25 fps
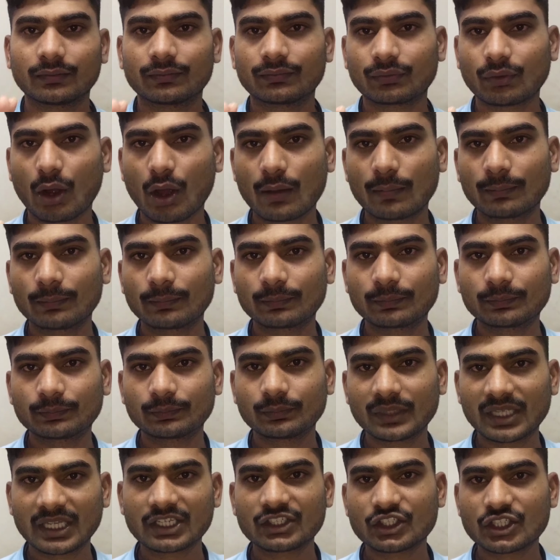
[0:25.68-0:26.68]
from
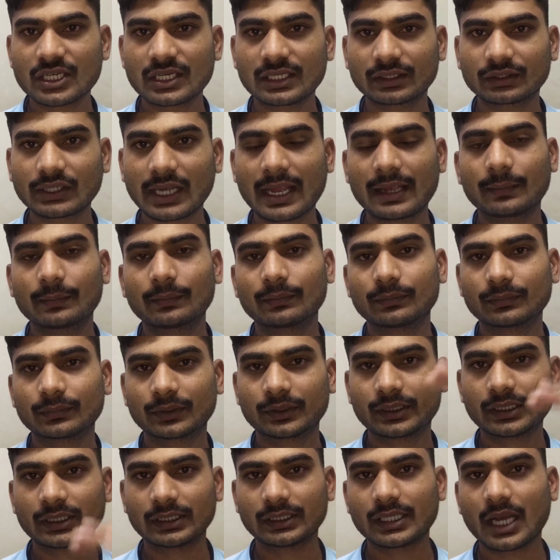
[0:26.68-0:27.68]
ancient time
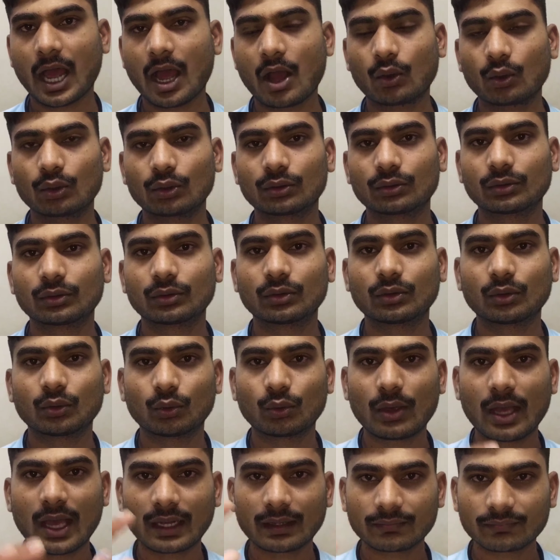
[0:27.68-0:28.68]
till now
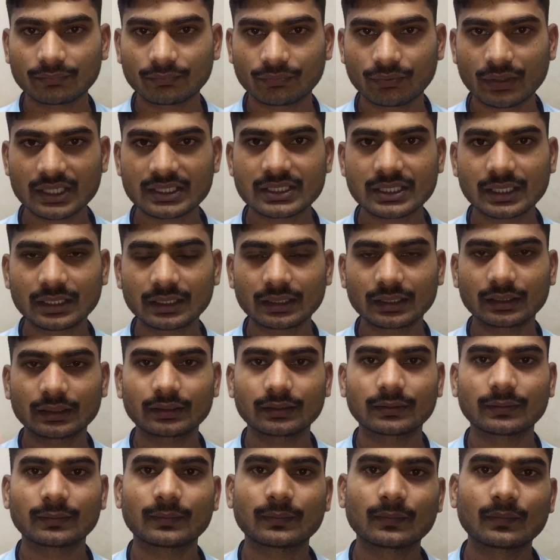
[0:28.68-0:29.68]
we are facing
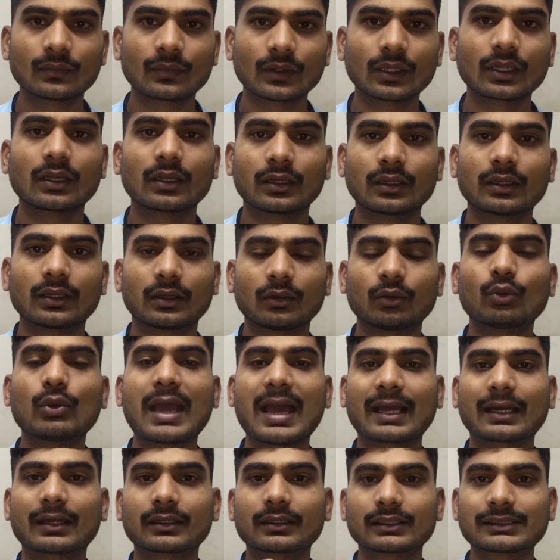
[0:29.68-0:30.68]
we
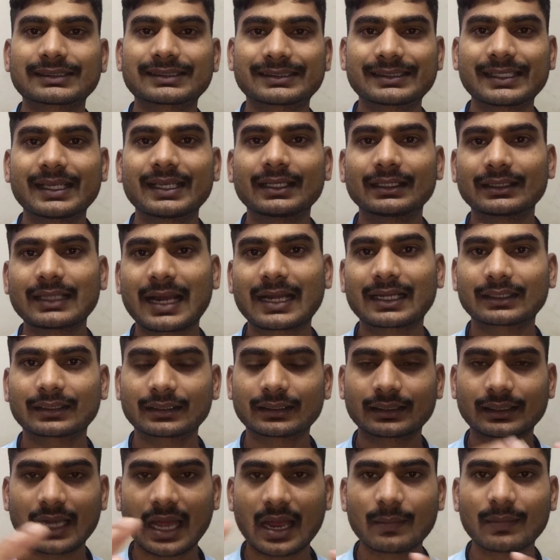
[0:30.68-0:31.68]
are seeing
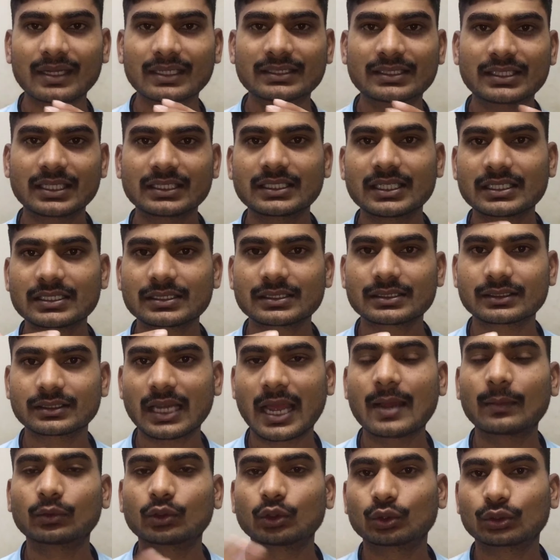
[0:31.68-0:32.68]
that climate changes
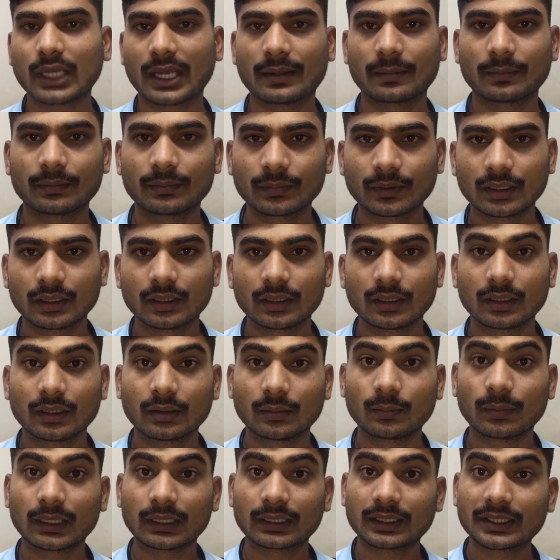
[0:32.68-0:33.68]
time to time,
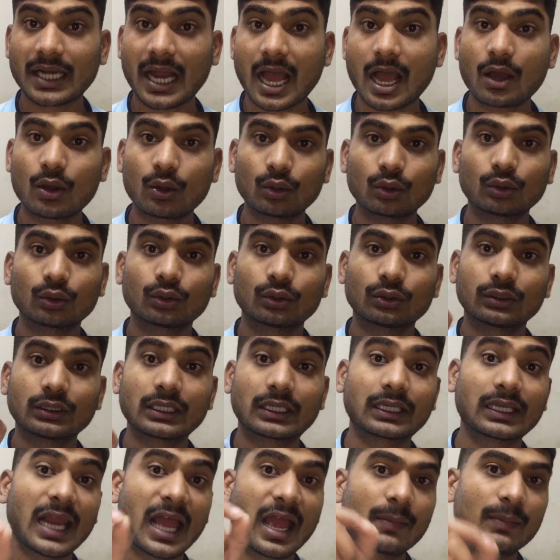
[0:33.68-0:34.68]
but now the
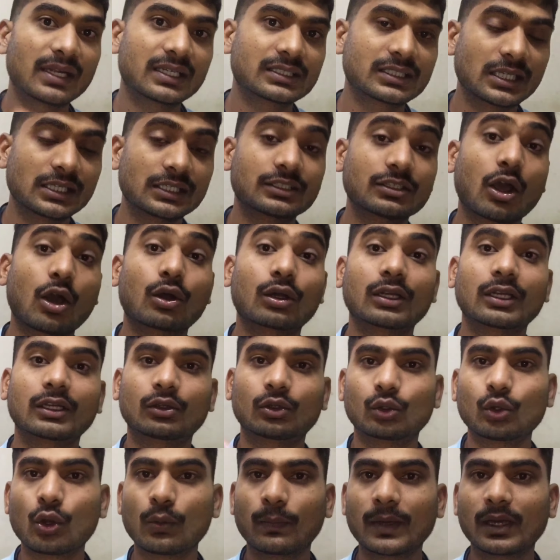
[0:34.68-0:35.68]
climate change or a
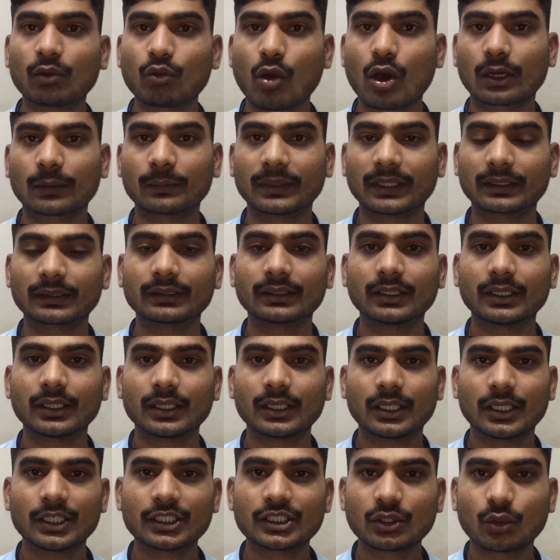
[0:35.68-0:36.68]
global warming
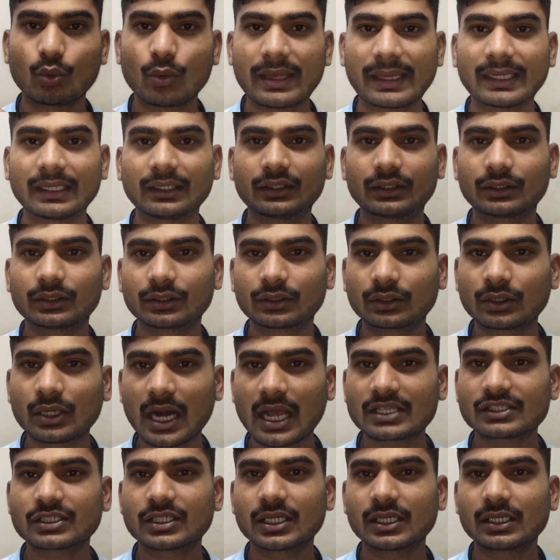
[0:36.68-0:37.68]
is a very
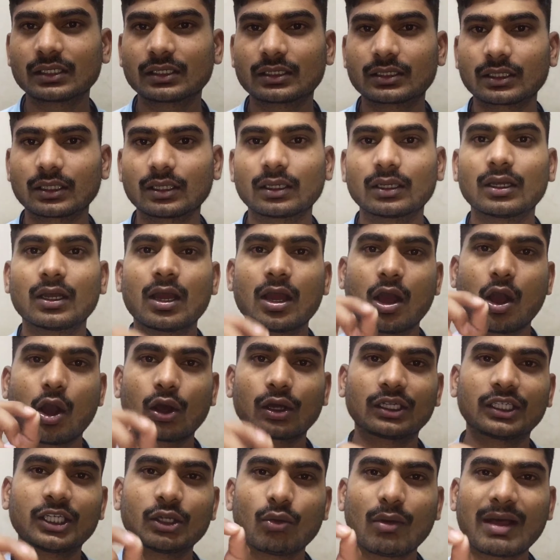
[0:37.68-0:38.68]
drastic
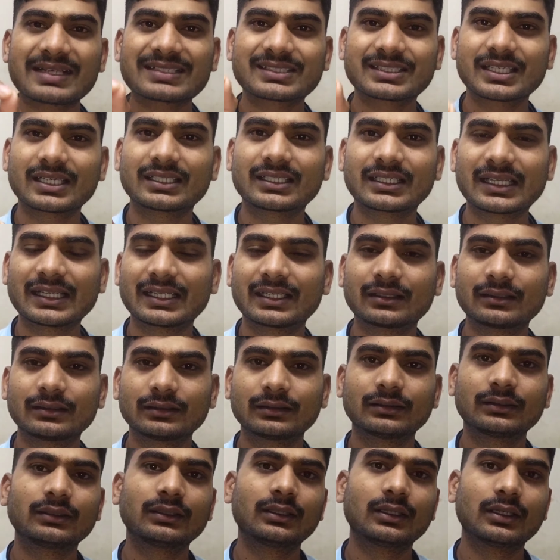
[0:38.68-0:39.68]
or devastating
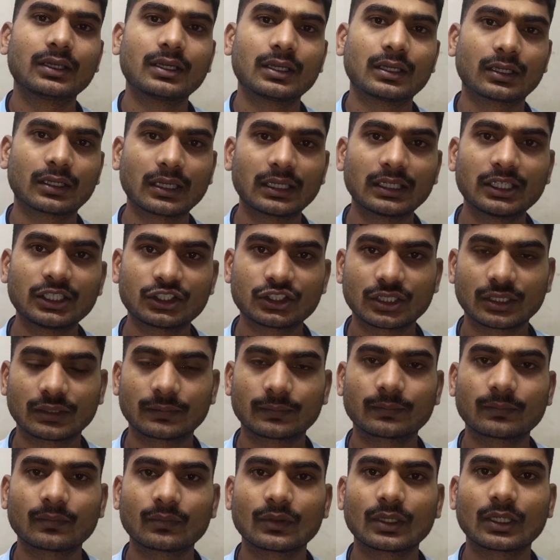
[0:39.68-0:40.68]
condition.
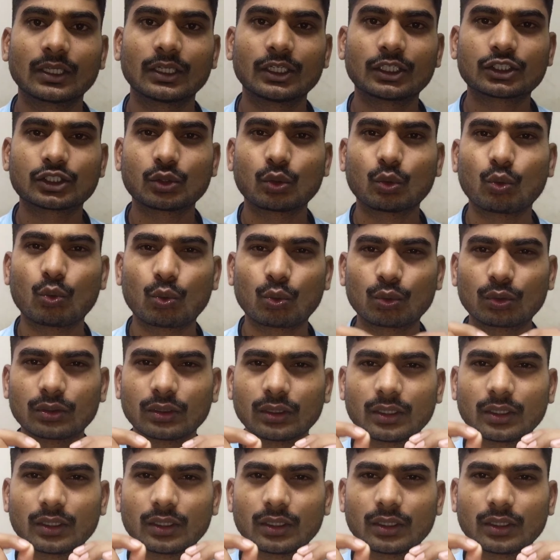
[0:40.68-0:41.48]
It's a